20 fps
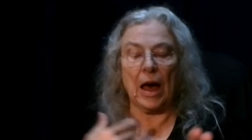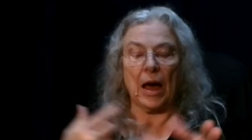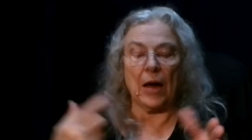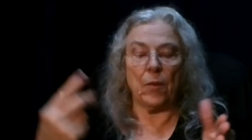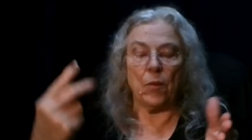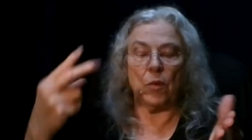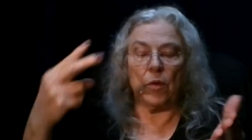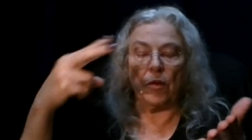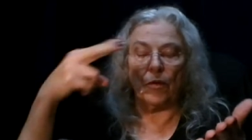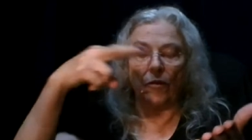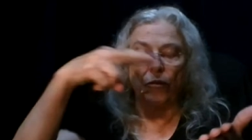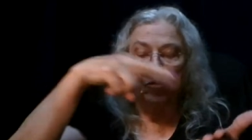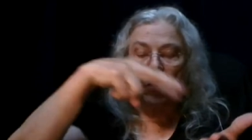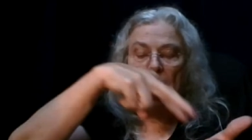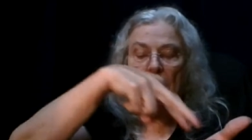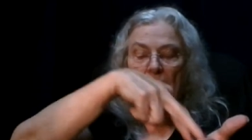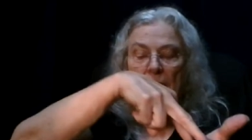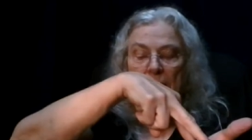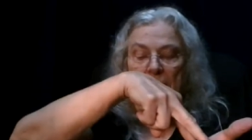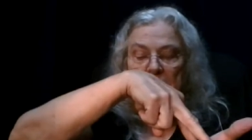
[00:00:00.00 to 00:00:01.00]
I will
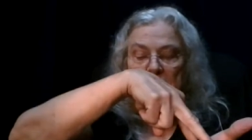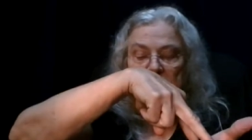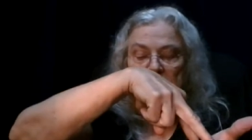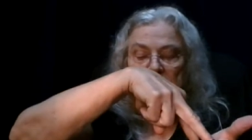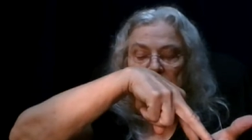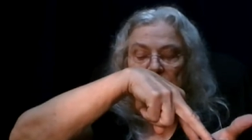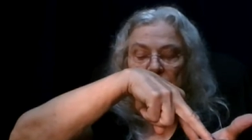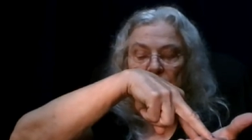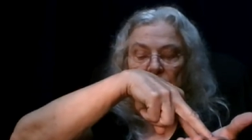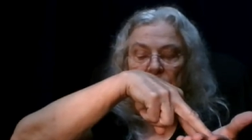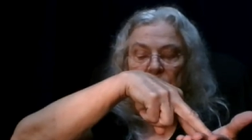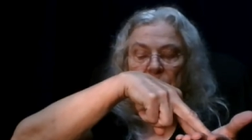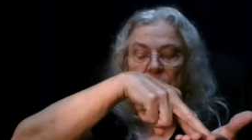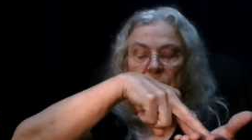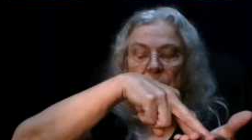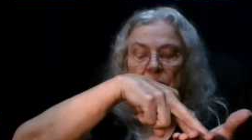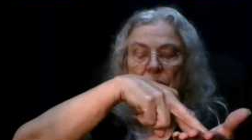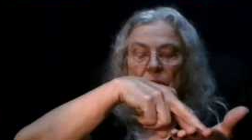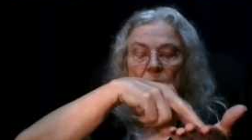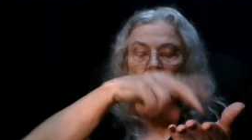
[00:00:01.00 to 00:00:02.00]
rise
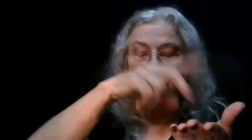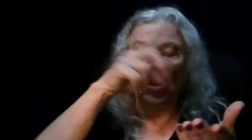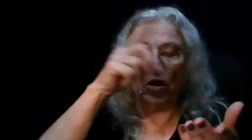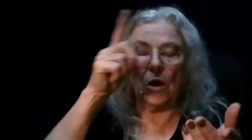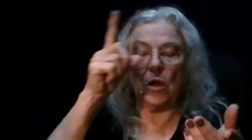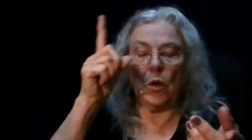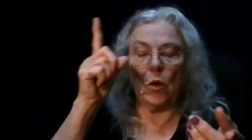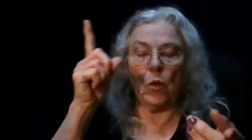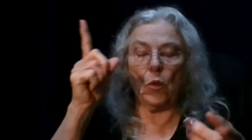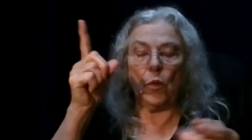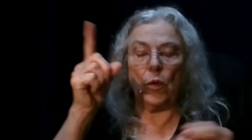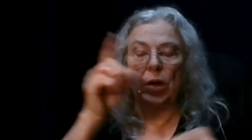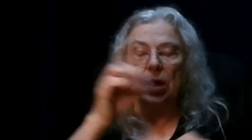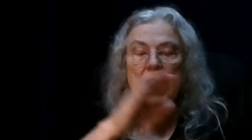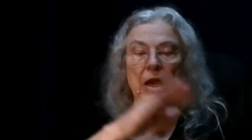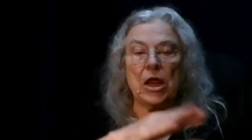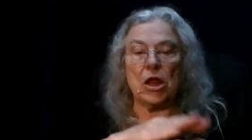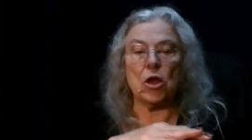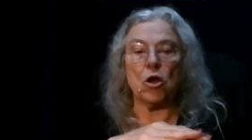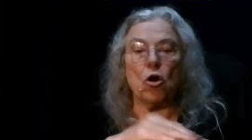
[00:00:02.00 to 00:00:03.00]

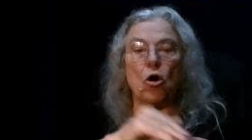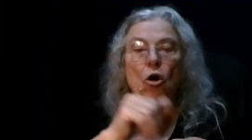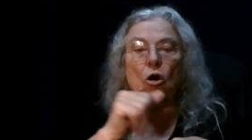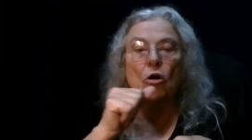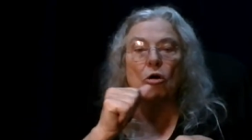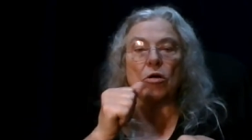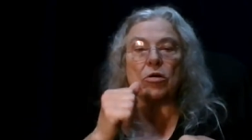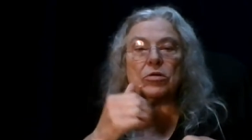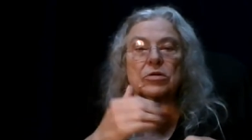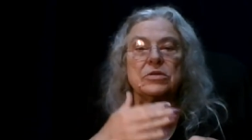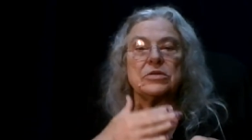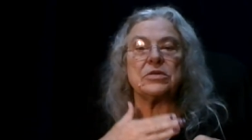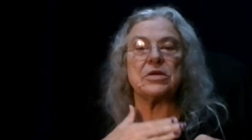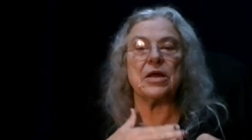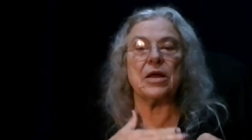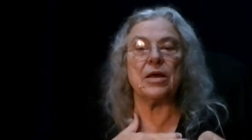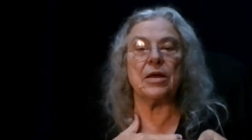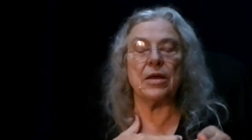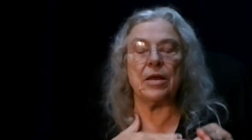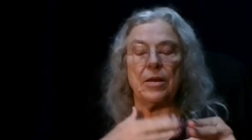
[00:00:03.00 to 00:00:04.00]
when he
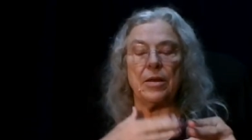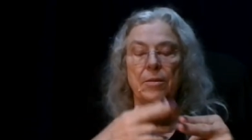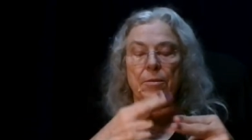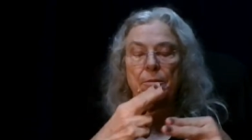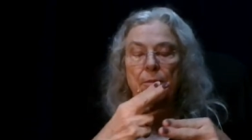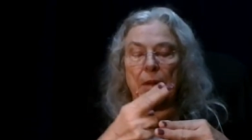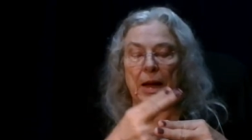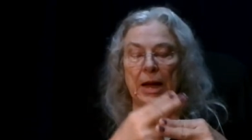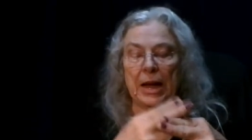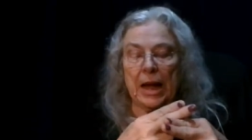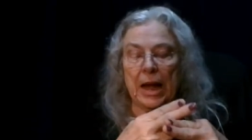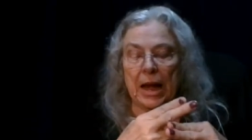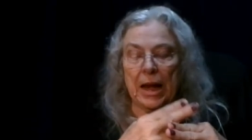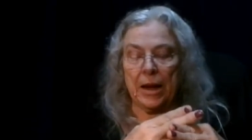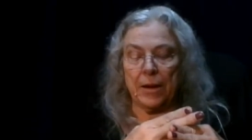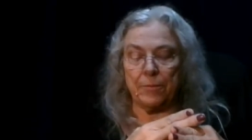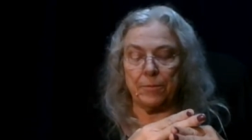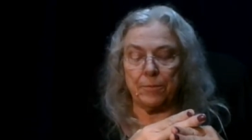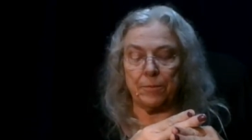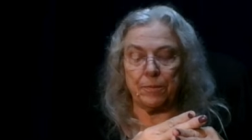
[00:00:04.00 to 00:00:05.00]
calls my
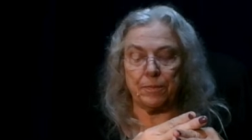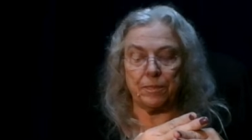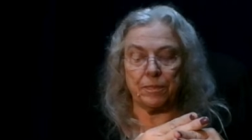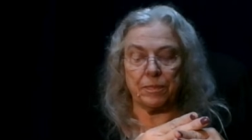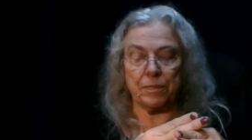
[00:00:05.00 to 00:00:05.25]
name.